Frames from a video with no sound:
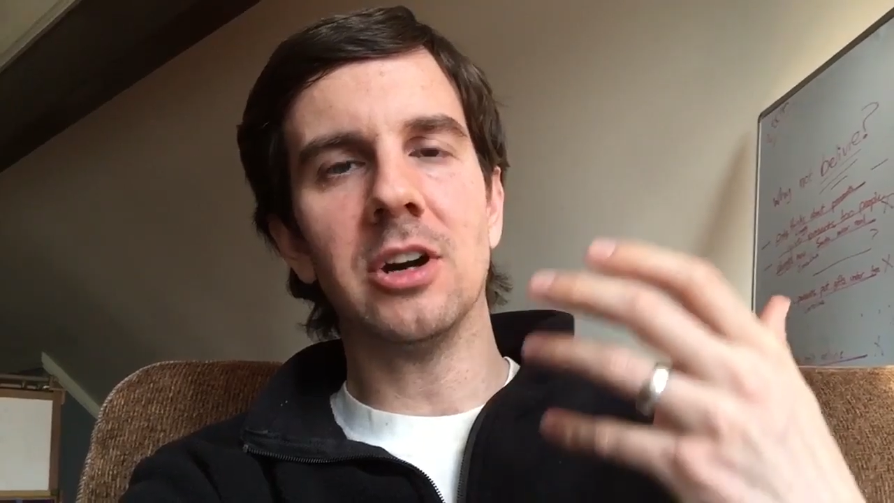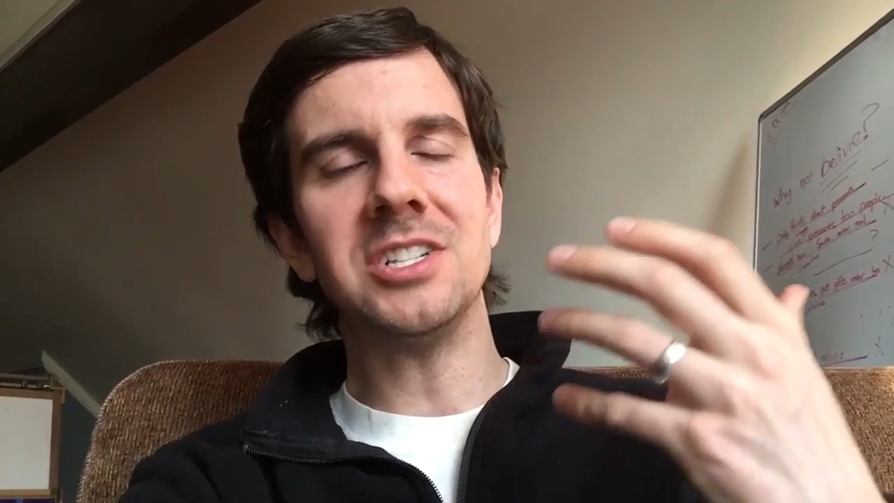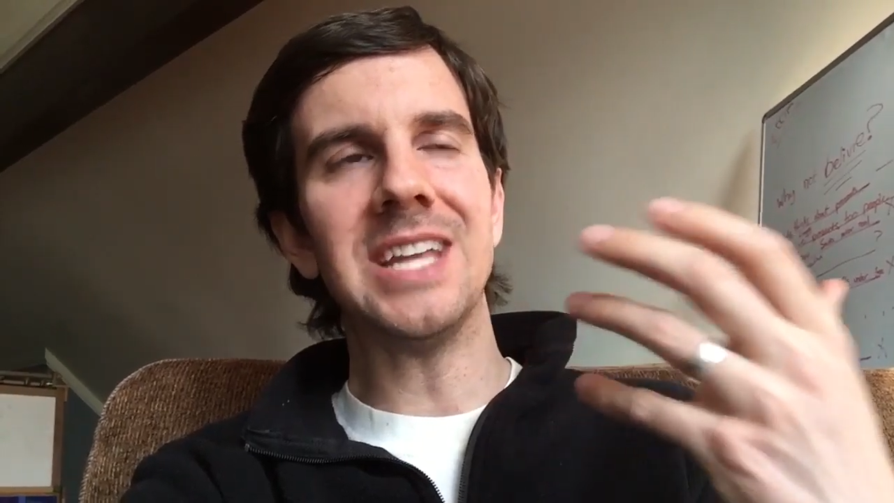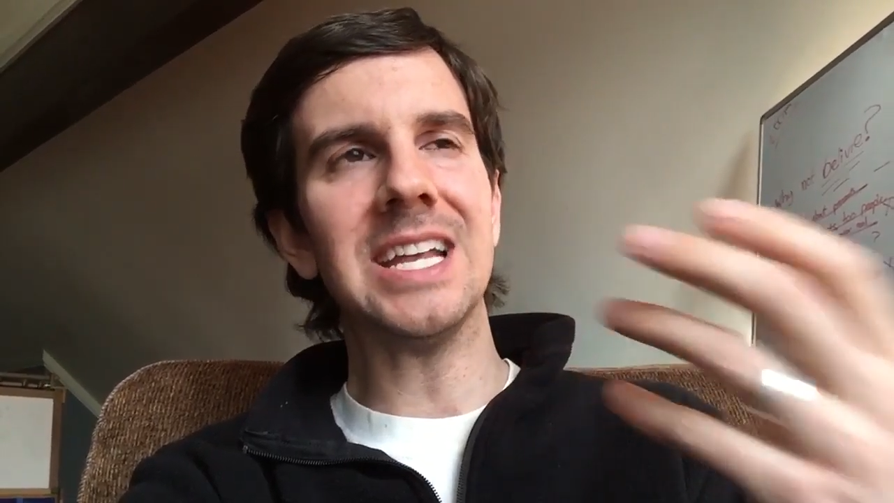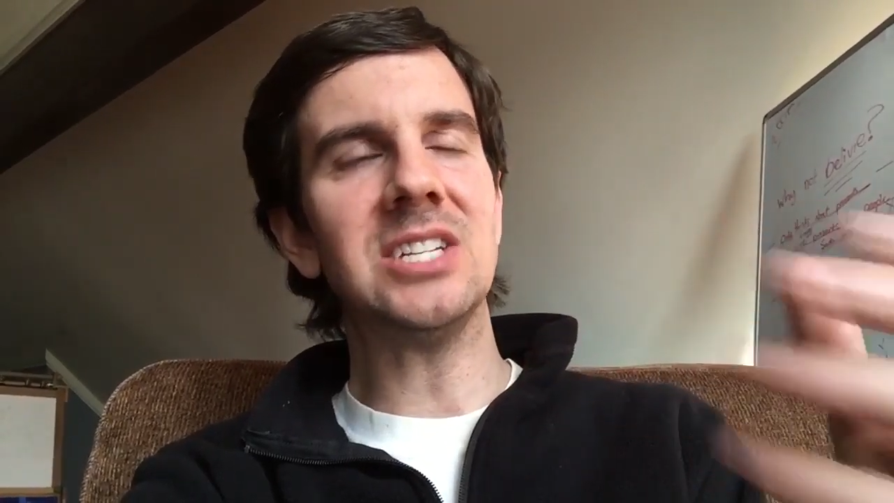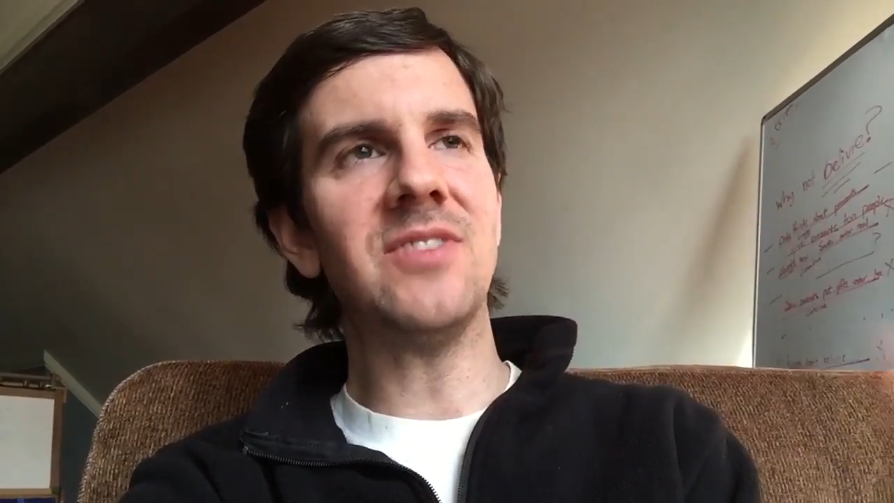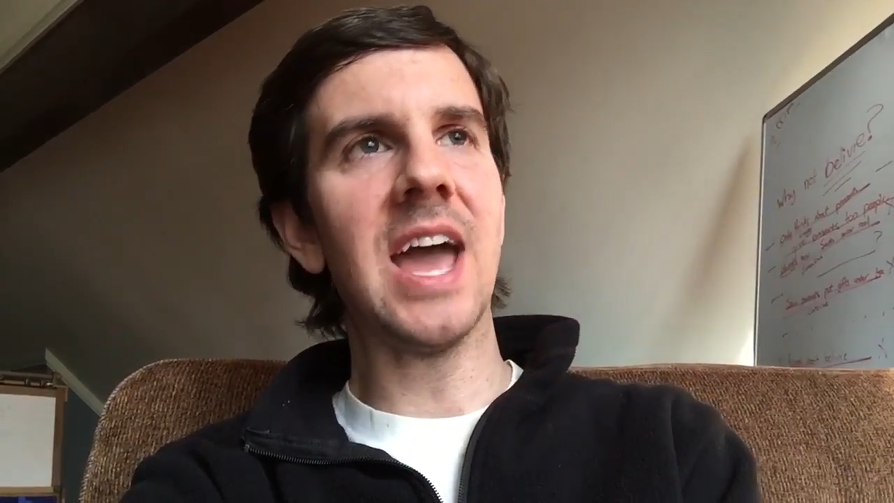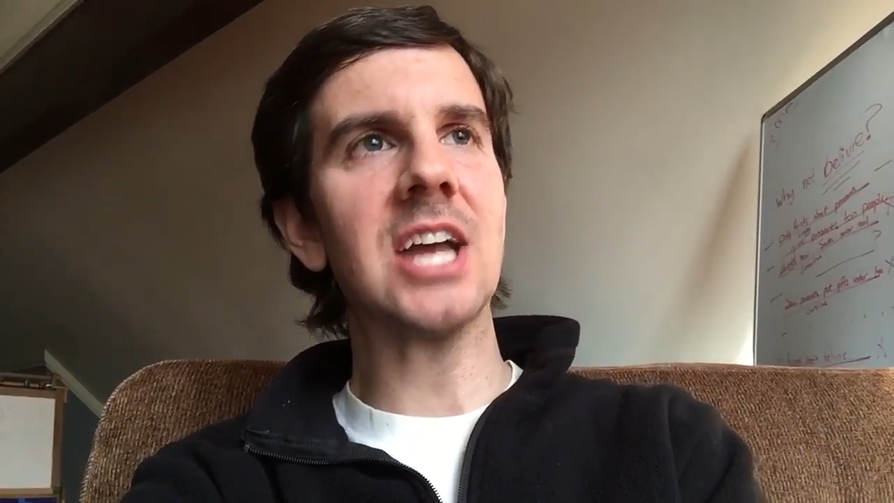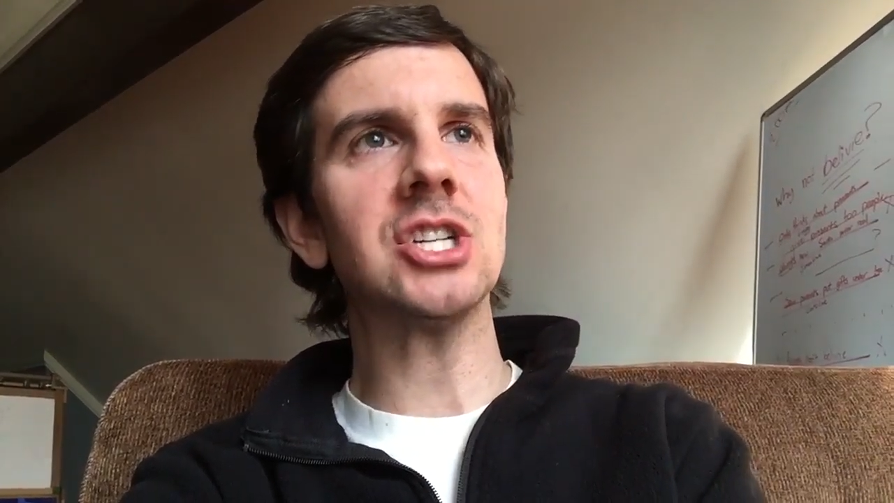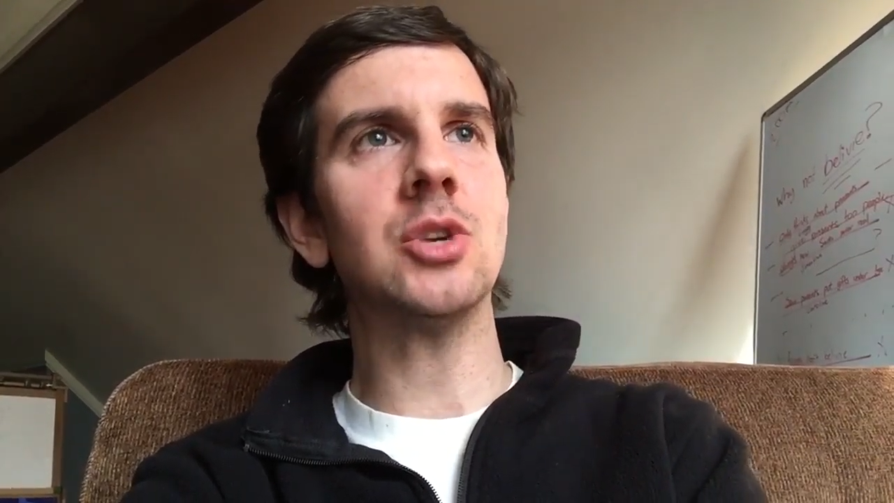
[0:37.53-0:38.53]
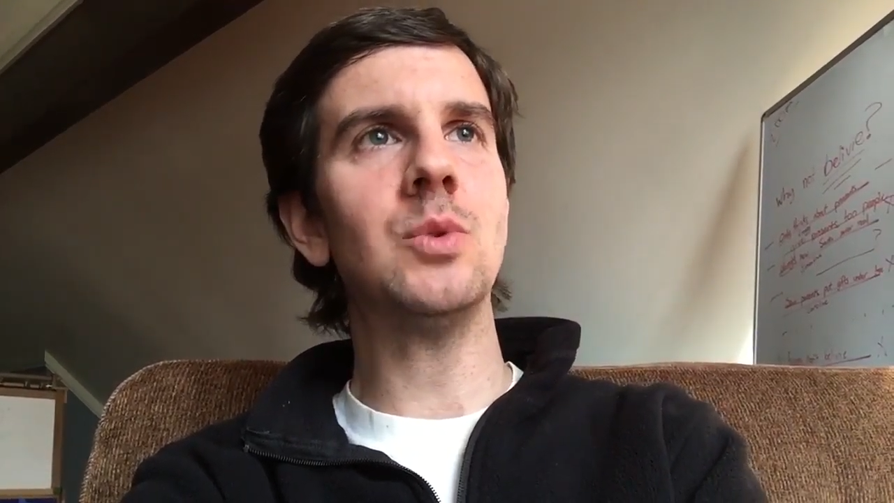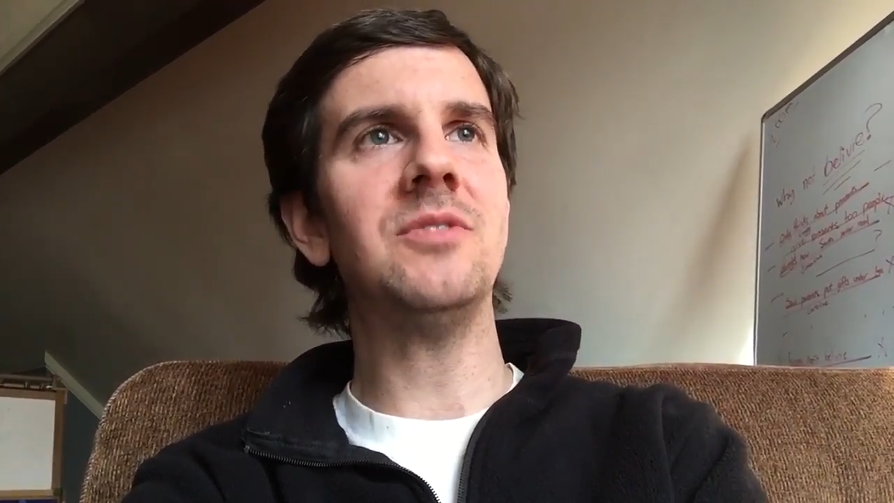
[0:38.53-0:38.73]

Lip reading: our satisfaction.